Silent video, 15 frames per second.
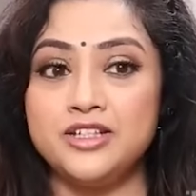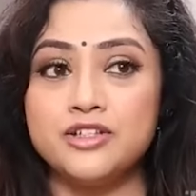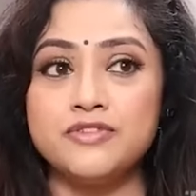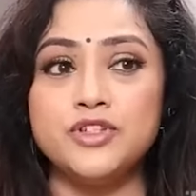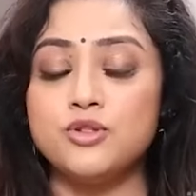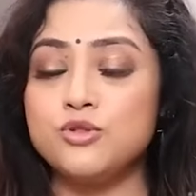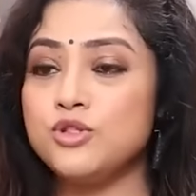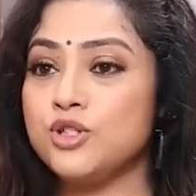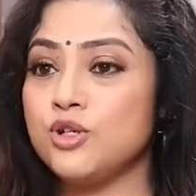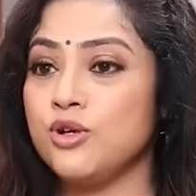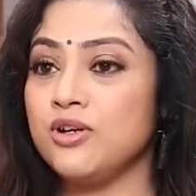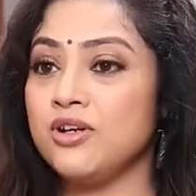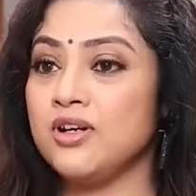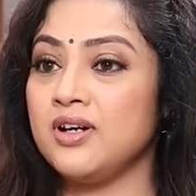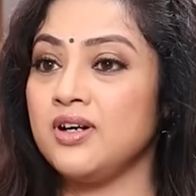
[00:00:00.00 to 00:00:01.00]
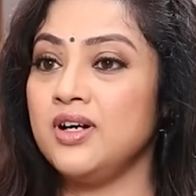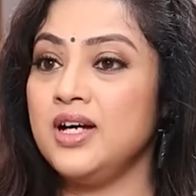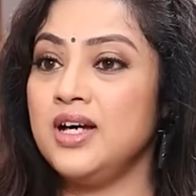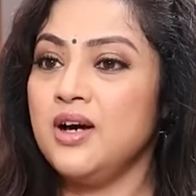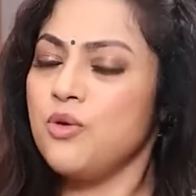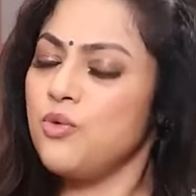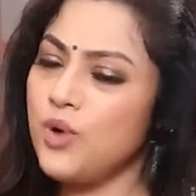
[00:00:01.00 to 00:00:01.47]
interviews or
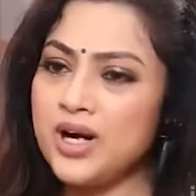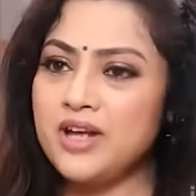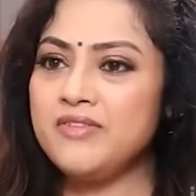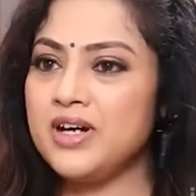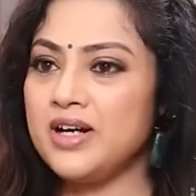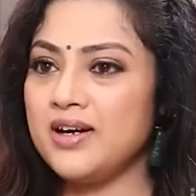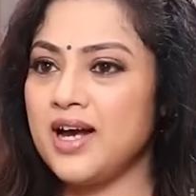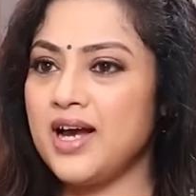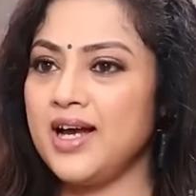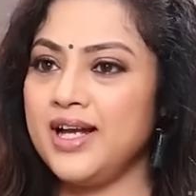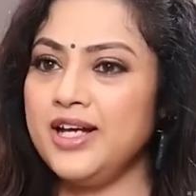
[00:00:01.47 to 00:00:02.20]
whatever.